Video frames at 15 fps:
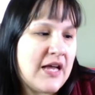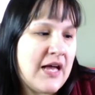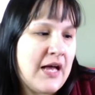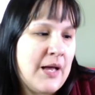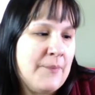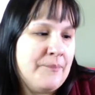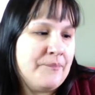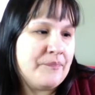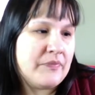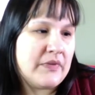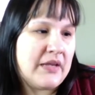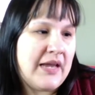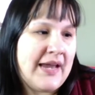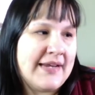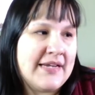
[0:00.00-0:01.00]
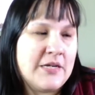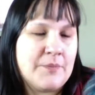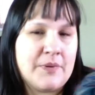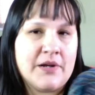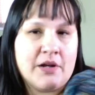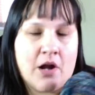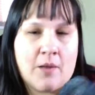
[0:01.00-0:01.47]
I need to
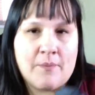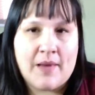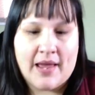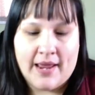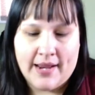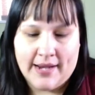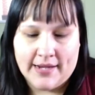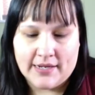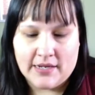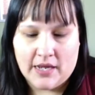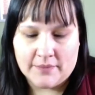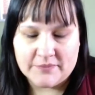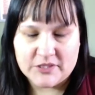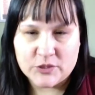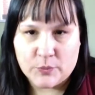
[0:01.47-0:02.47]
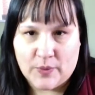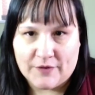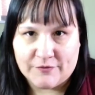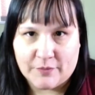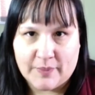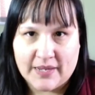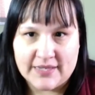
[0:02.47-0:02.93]
put it on my
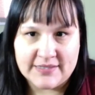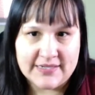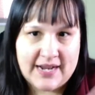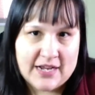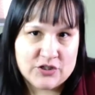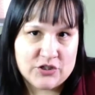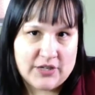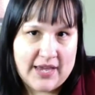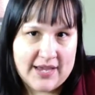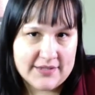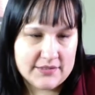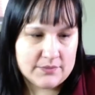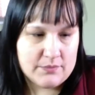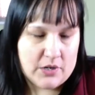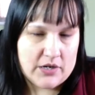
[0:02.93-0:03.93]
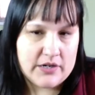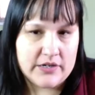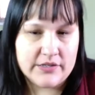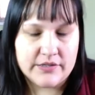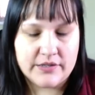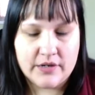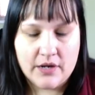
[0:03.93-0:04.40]
Swift because it actually has
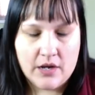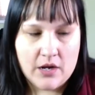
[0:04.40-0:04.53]
marker.